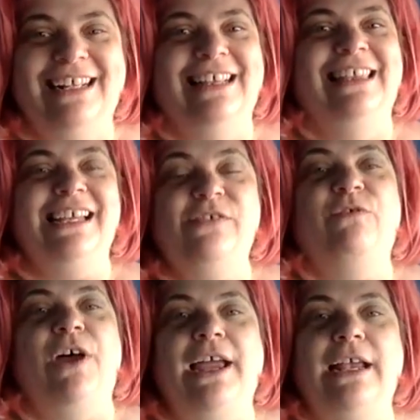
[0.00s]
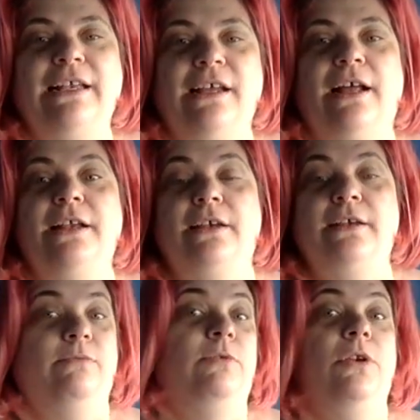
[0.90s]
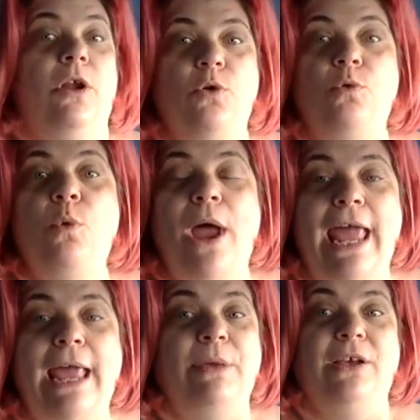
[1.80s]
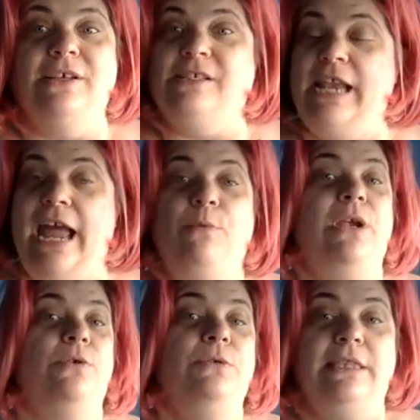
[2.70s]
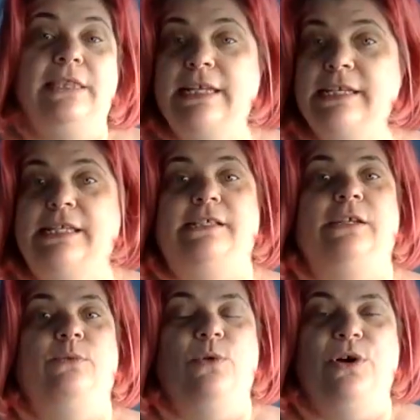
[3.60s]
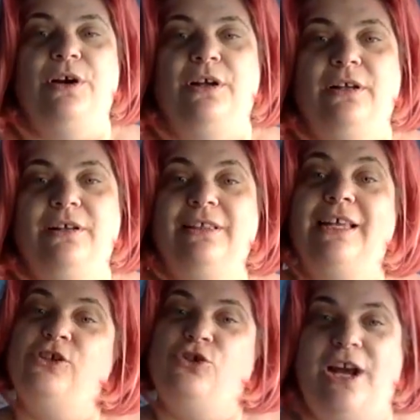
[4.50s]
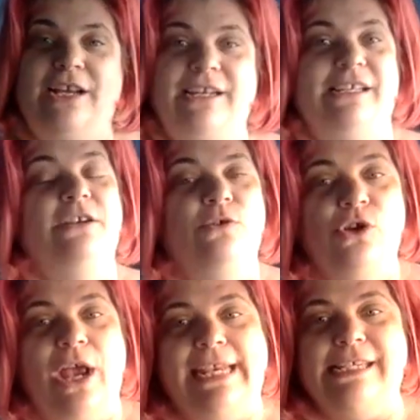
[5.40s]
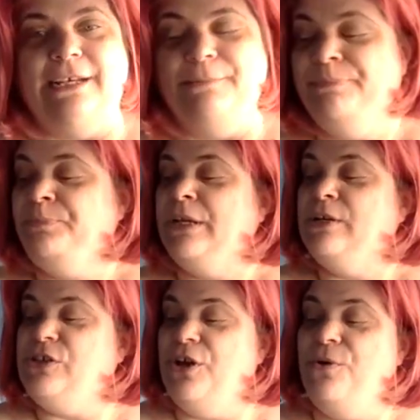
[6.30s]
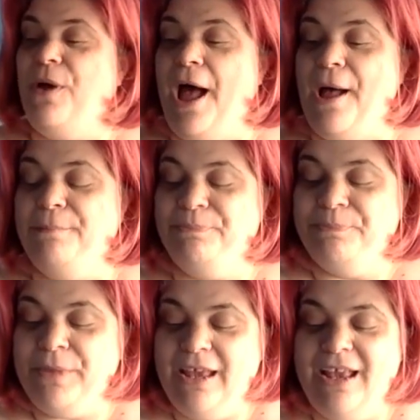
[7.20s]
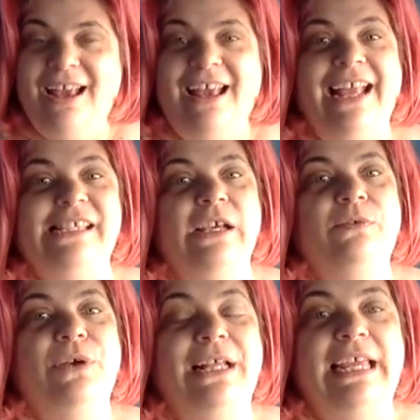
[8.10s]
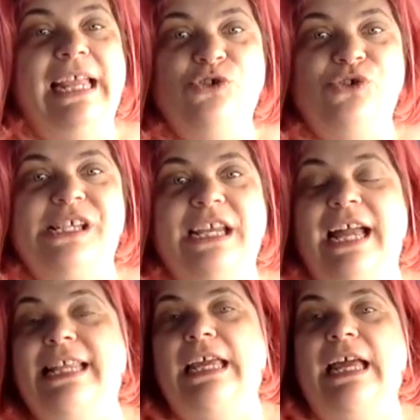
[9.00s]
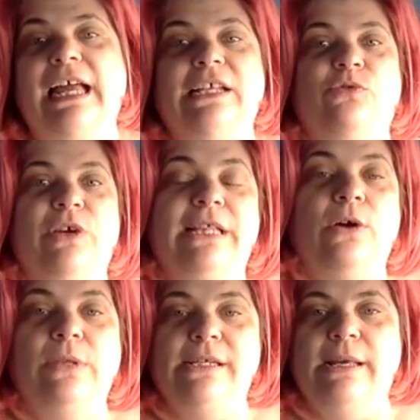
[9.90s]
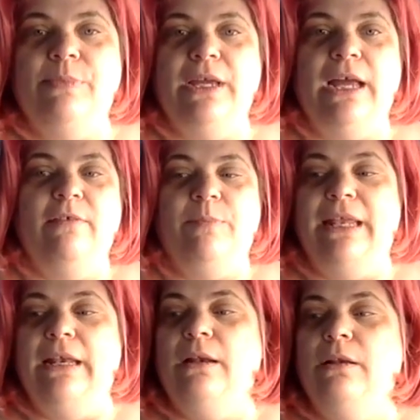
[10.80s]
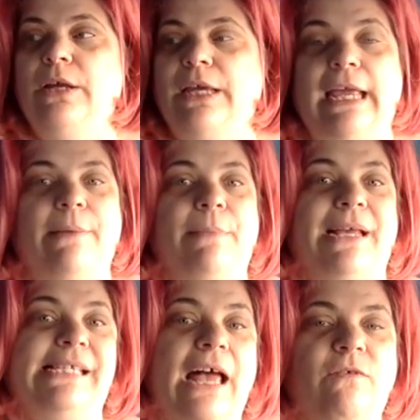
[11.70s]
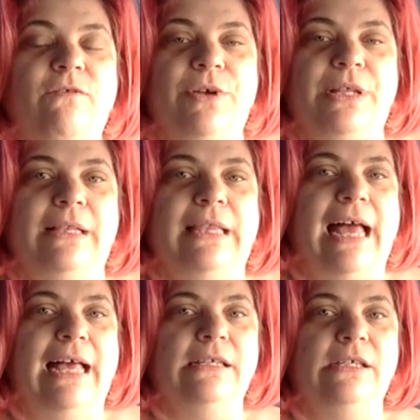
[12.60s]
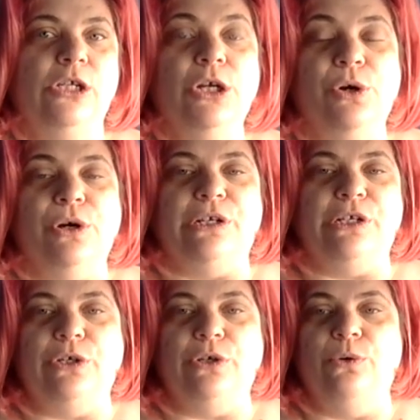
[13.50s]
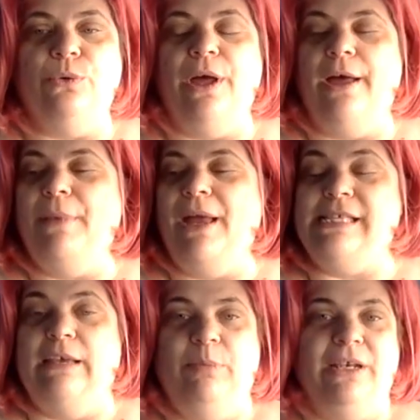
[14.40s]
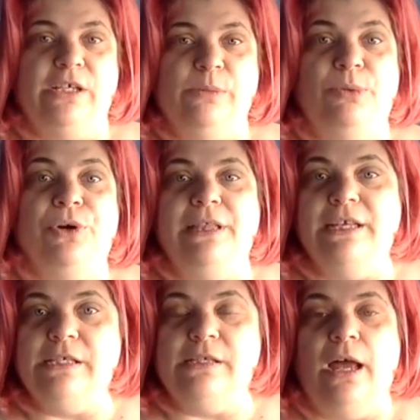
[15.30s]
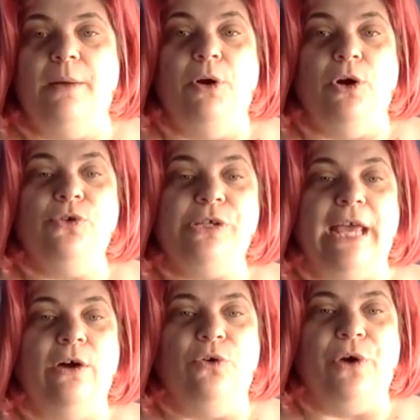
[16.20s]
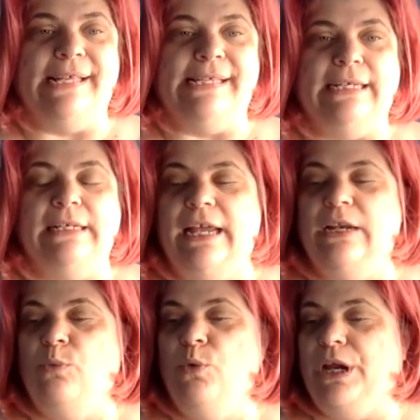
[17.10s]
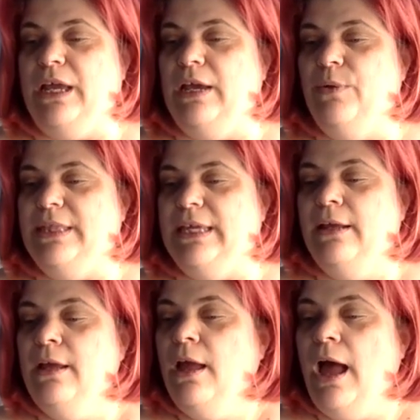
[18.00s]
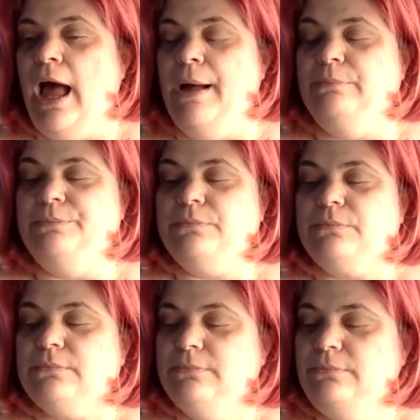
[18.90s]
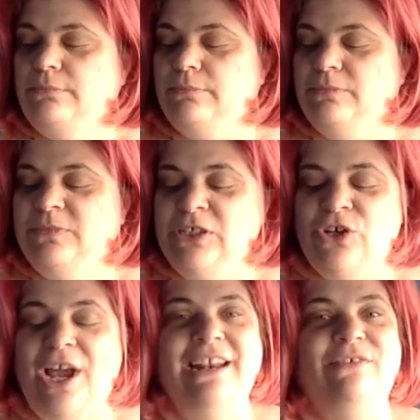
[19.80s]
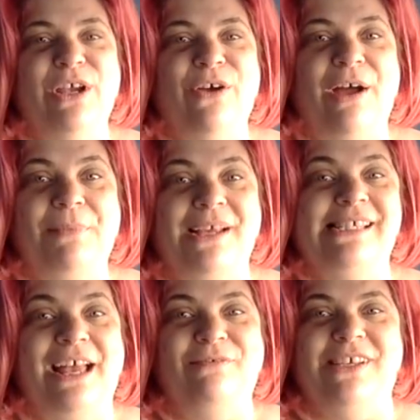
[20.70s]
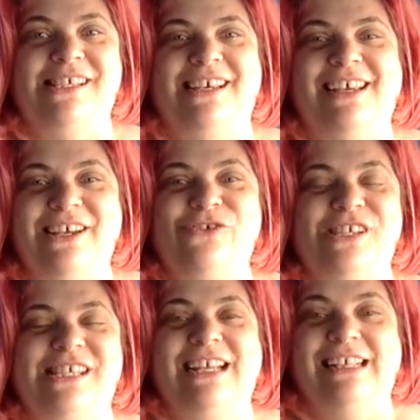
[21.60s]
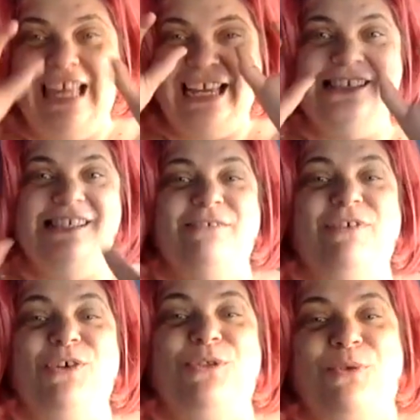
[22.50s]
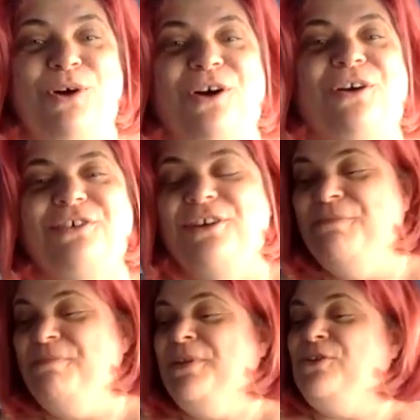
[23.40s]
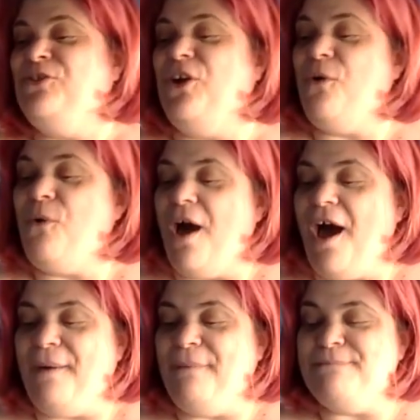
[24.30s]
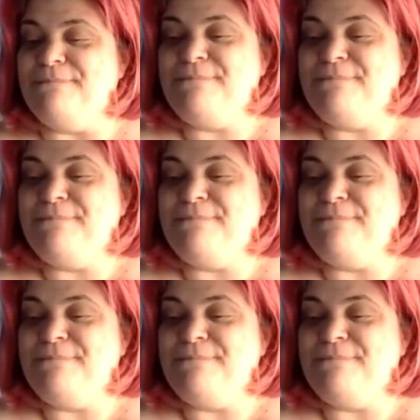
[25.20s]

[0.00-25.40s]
let's find a new way because now we know that this doesn't work let's try a new strategy so um, it's a really interesting idea it's really only something i've been looking at myself for the last year or two um, as i've been exploring this um, girl scout grant and, and working with it um, to try to figure out myself. It's an interesting lens to view the world. So um,